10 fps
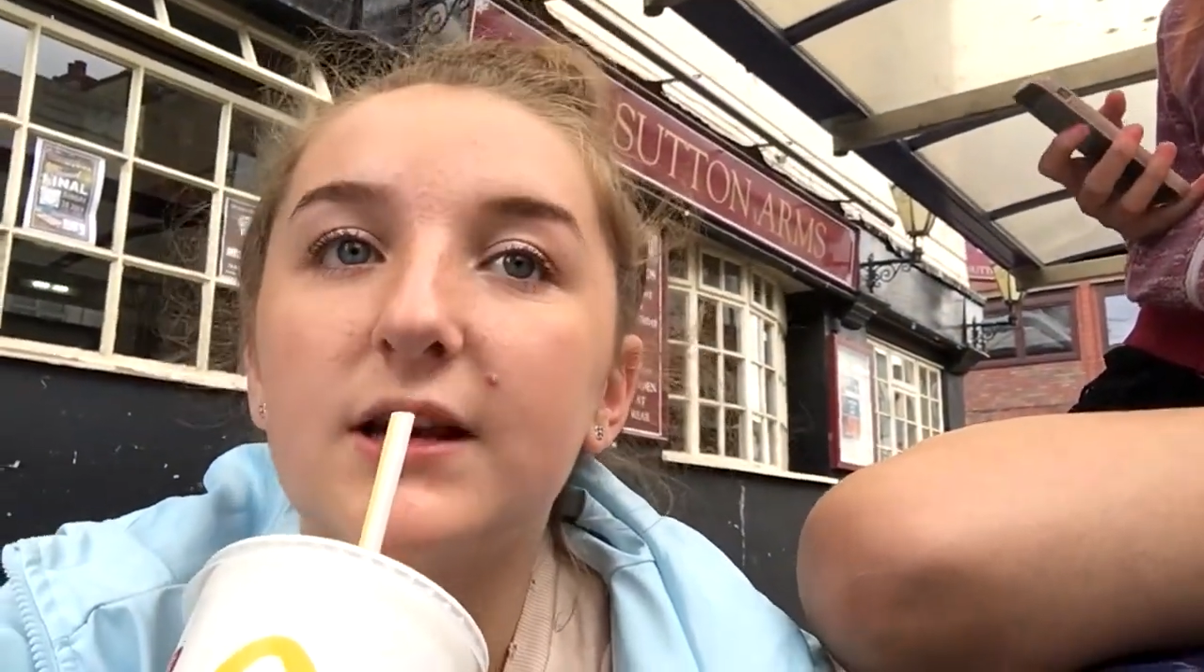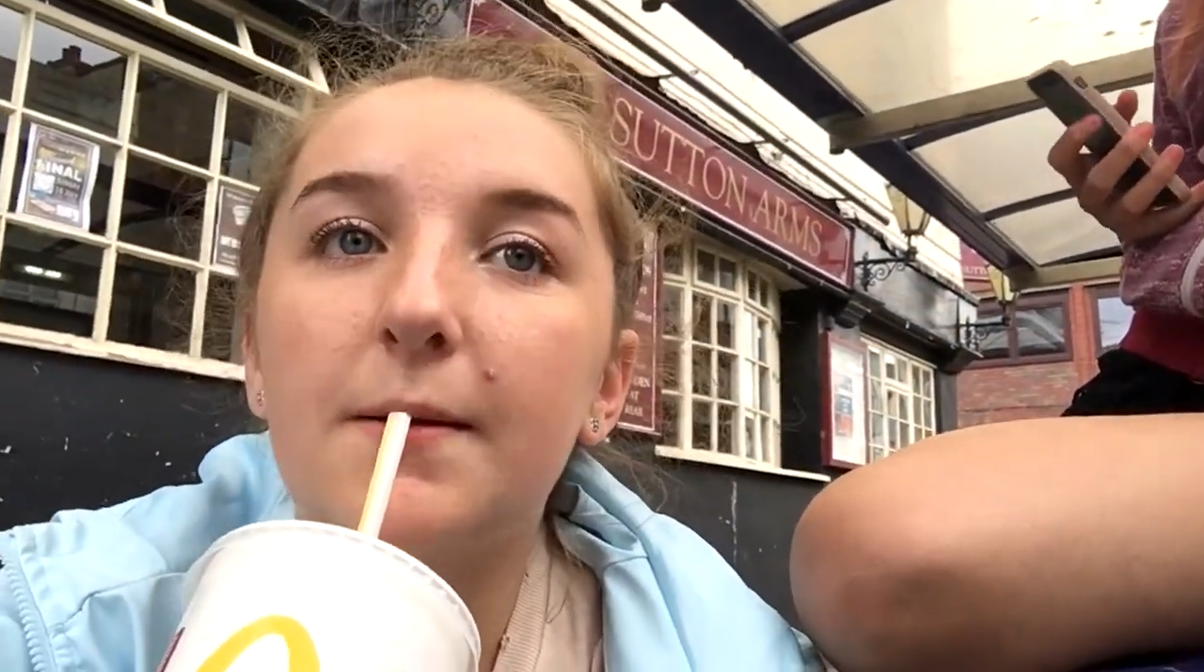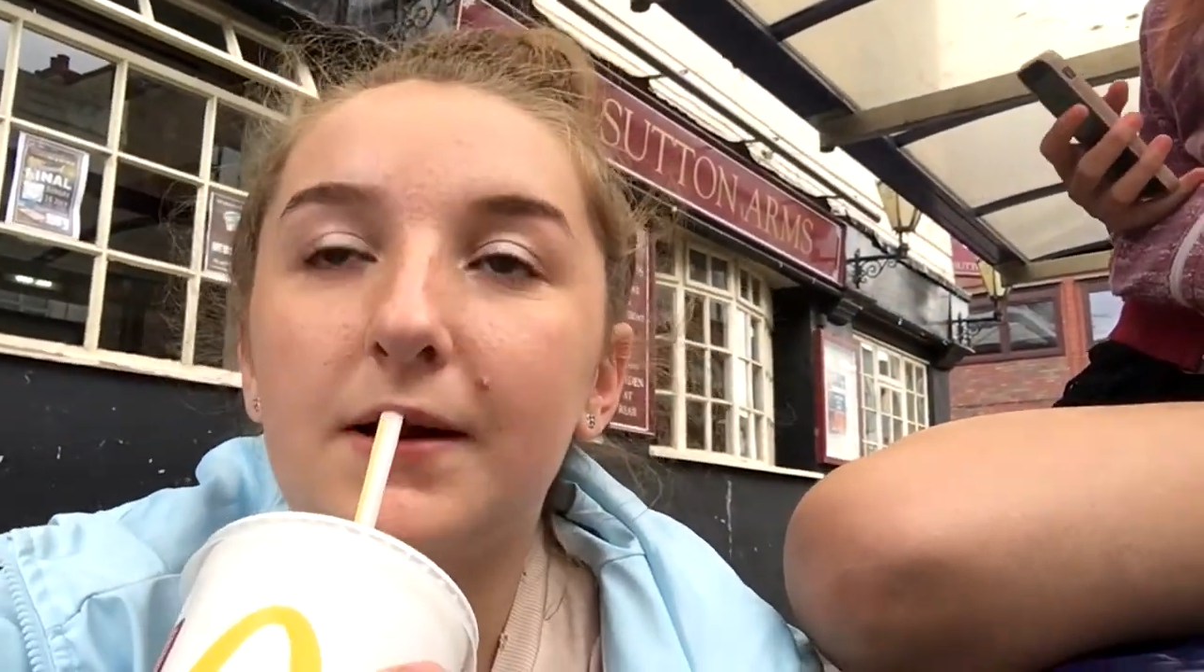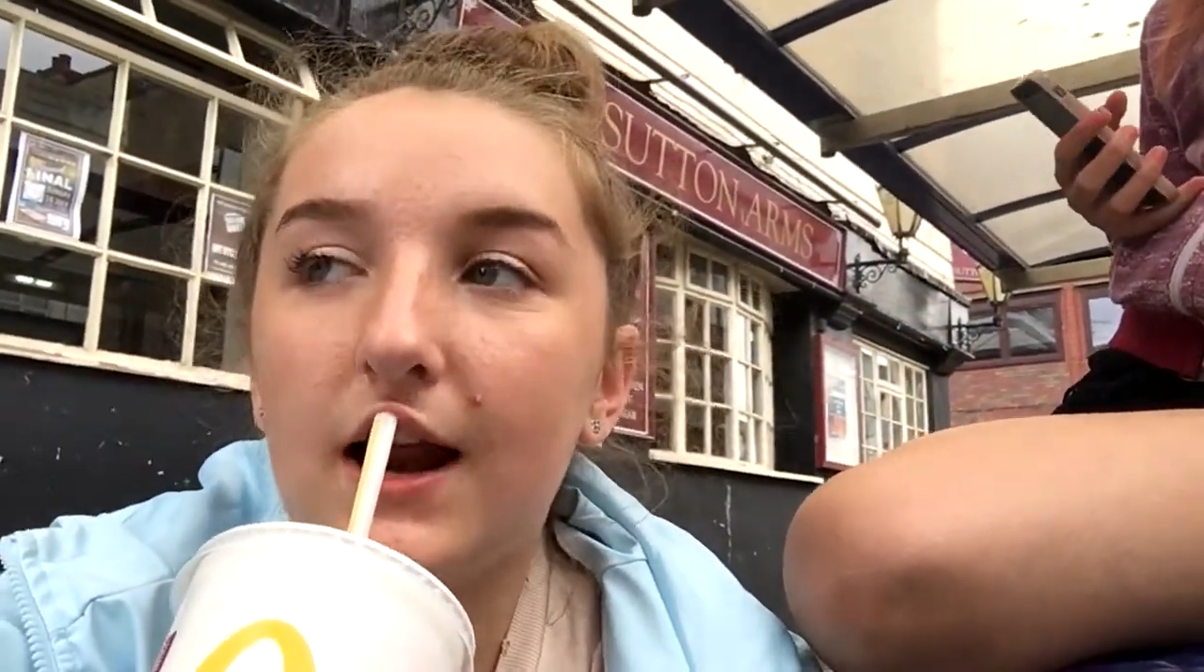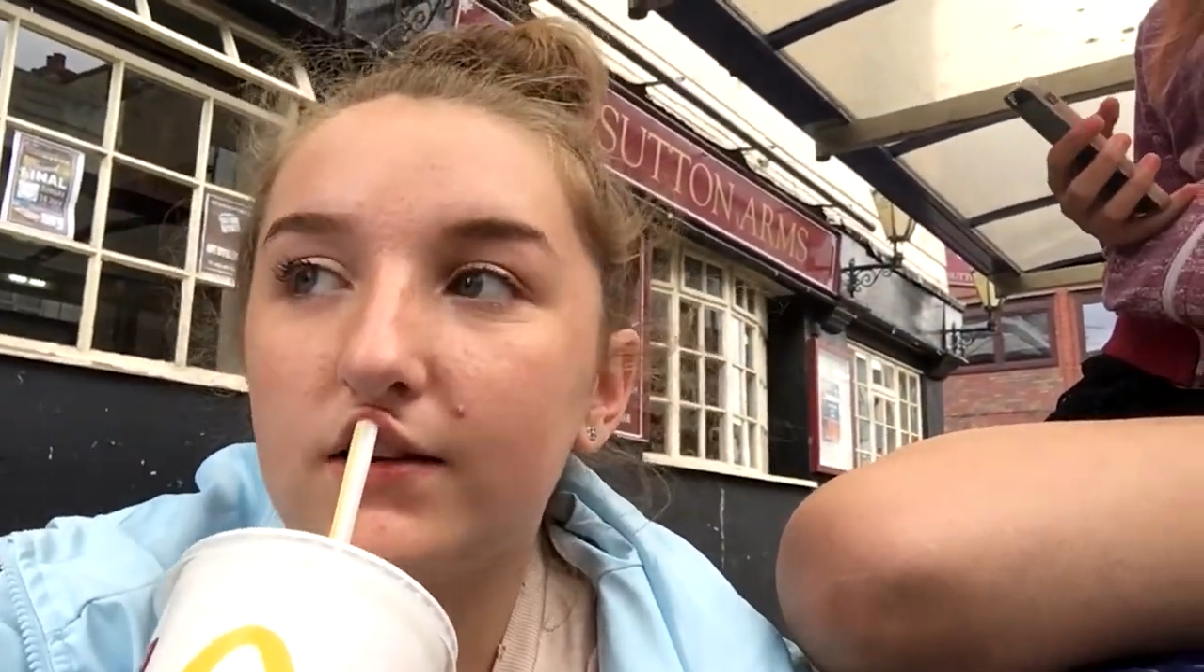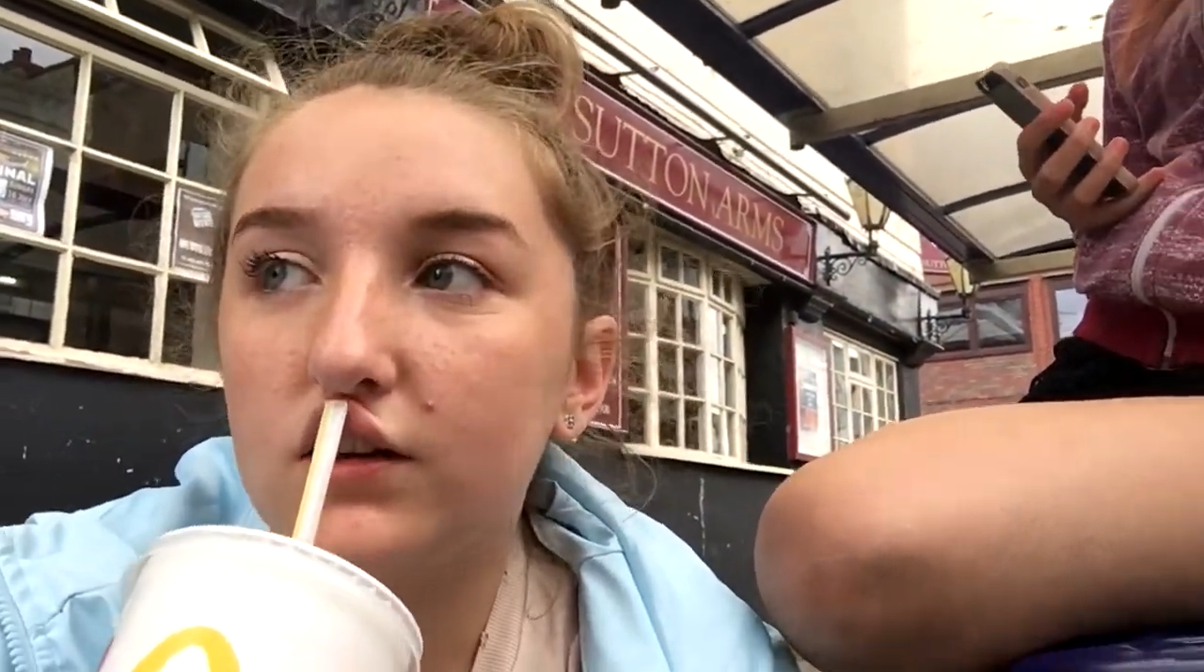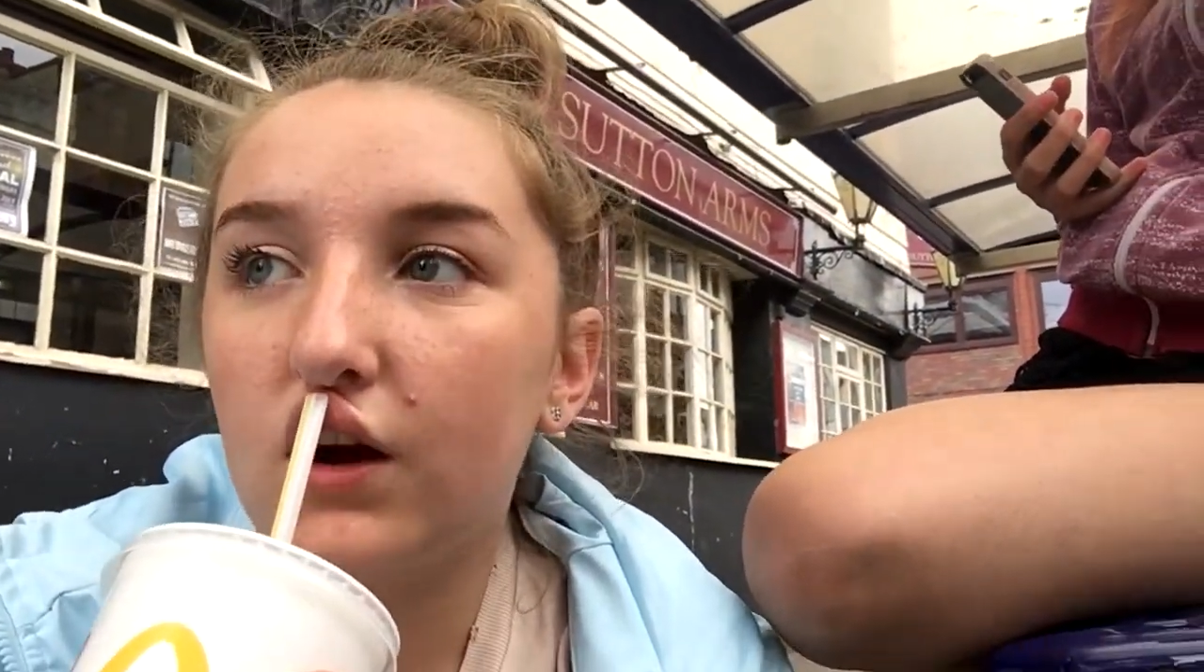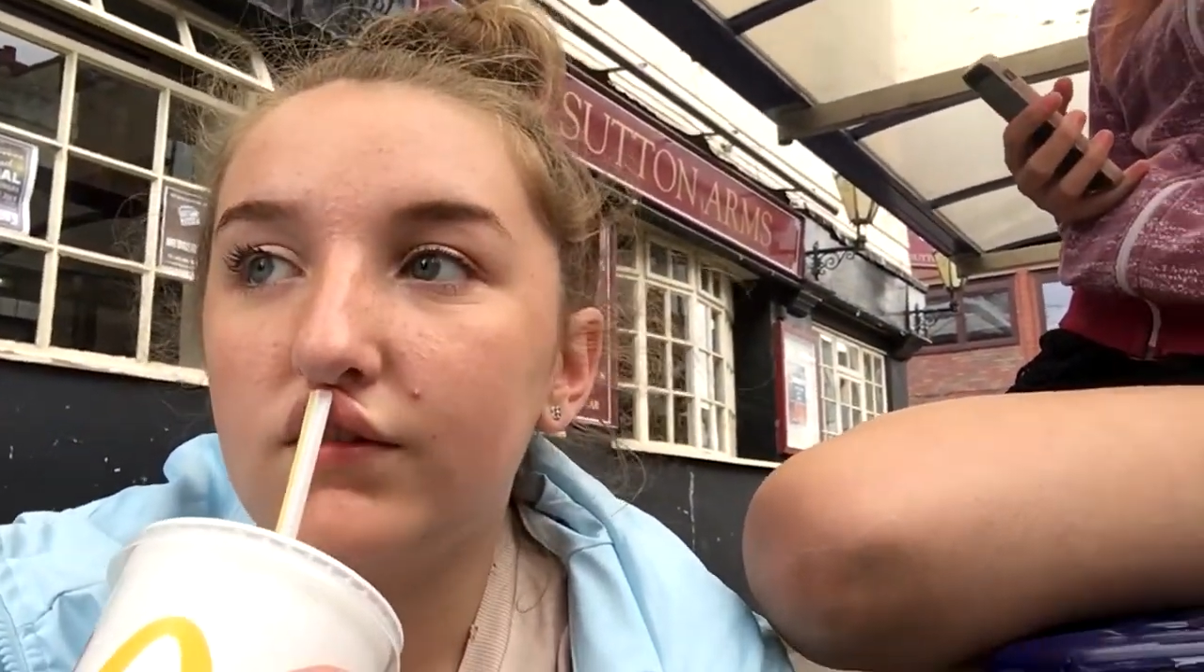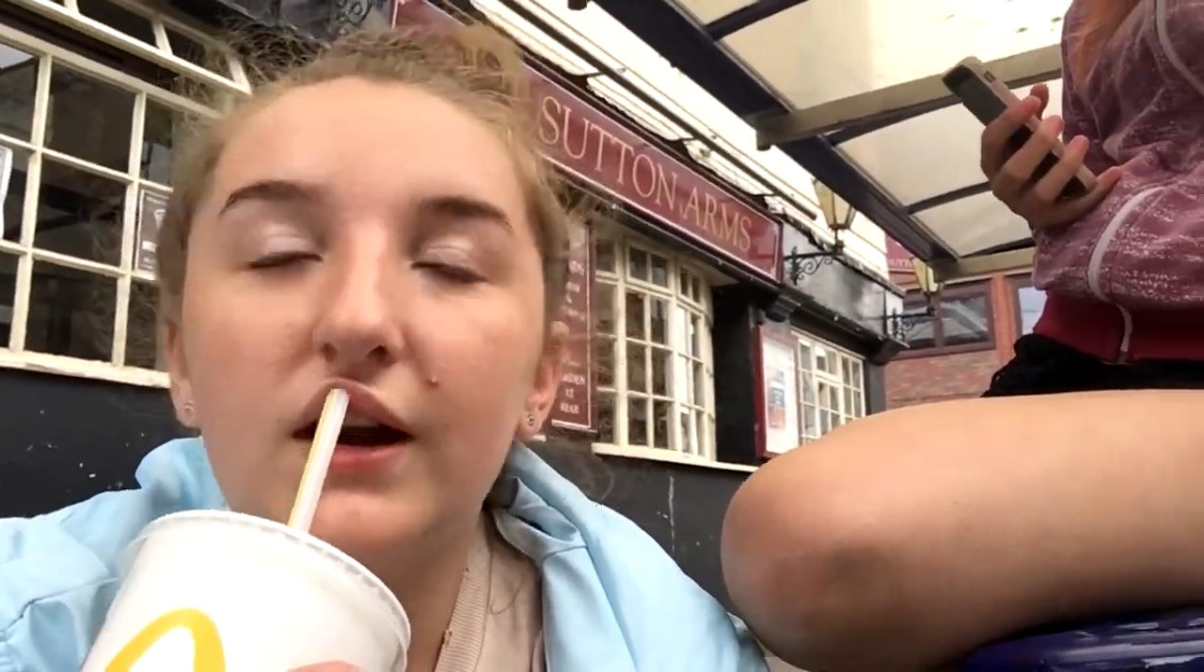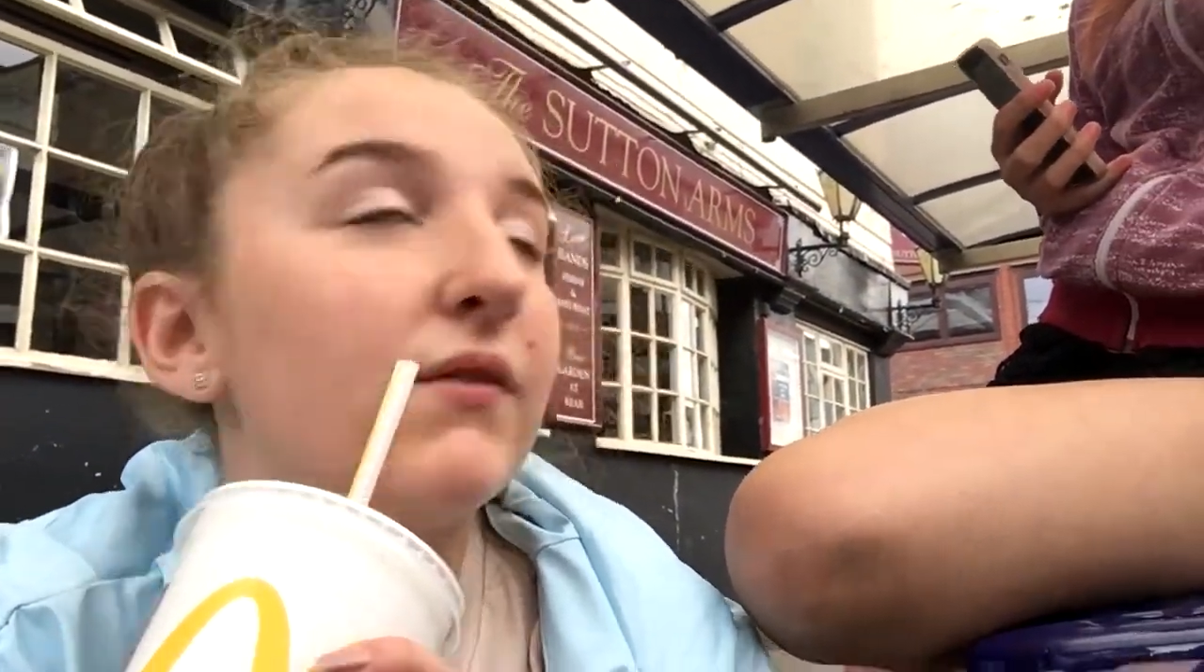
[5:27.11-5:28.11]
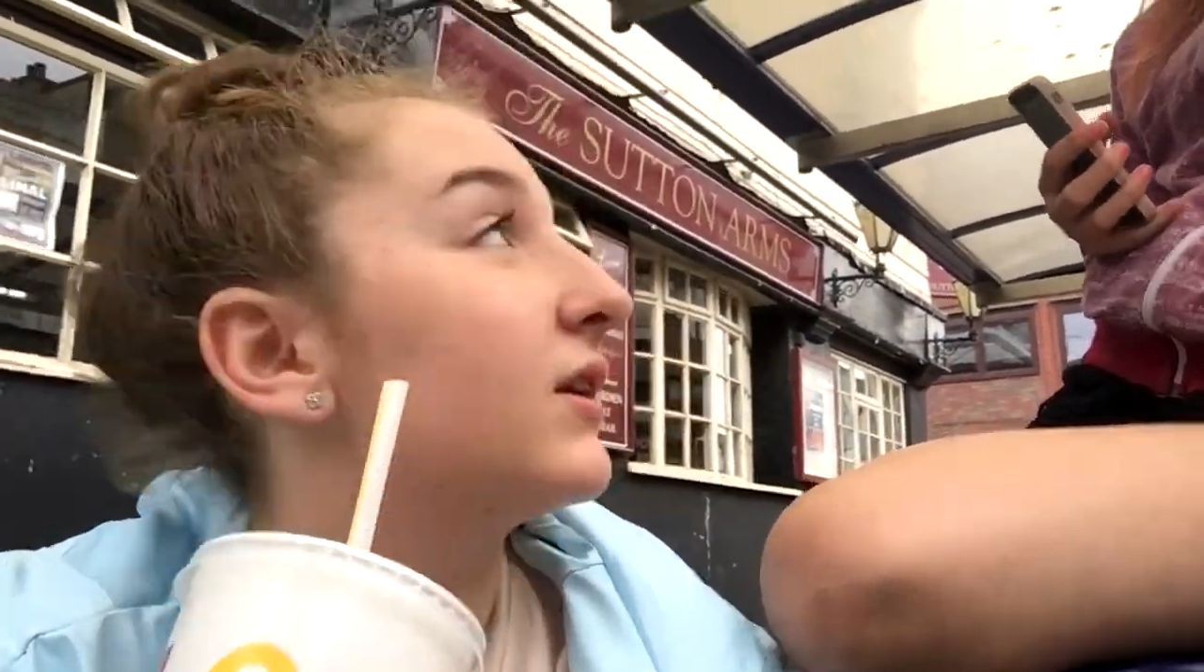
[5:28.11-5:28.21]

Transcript: set up my laptop, and then